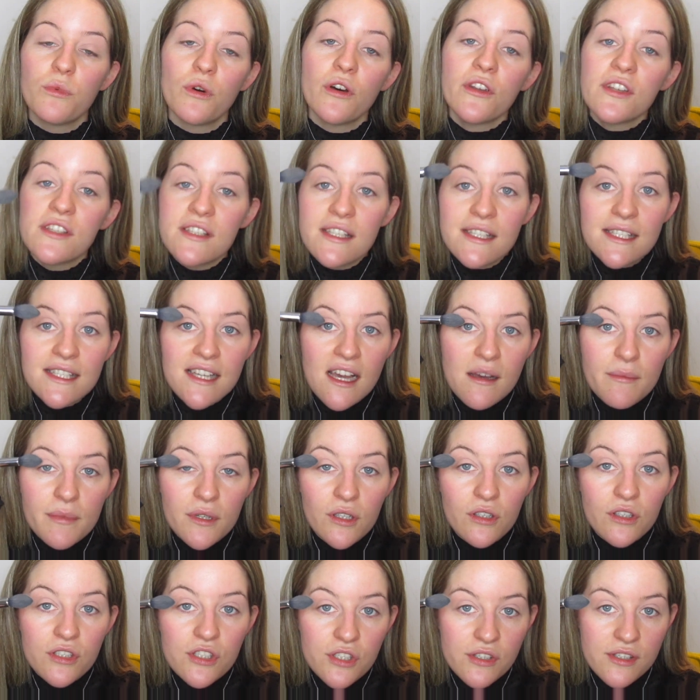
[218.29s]
want to dab
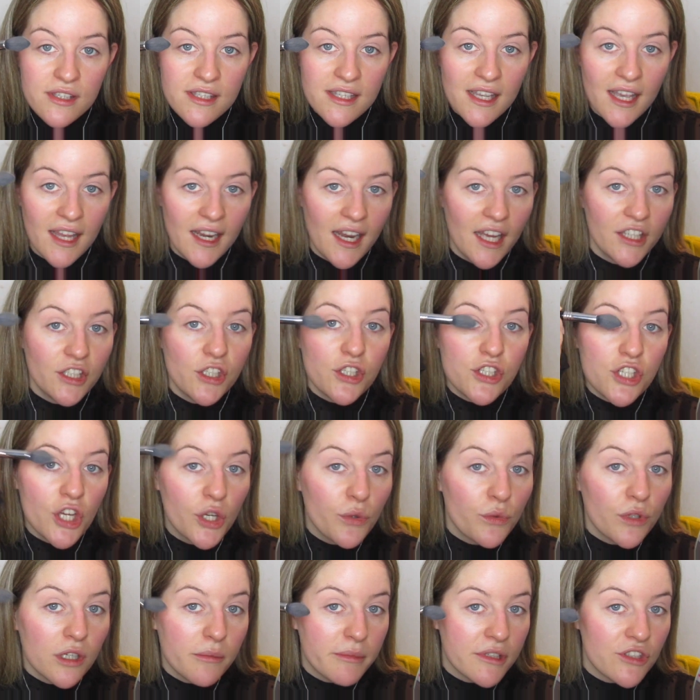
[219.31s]
it onto your skin and you
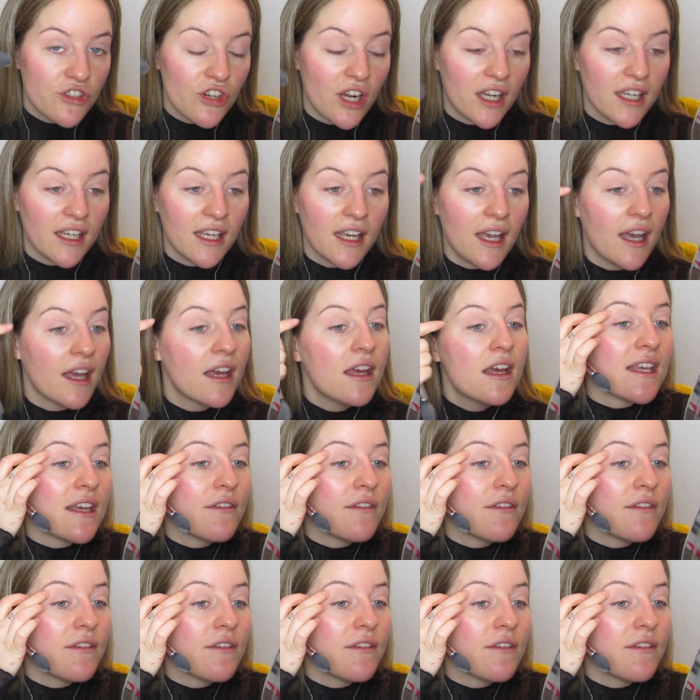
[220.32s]
don't want to be dragging it.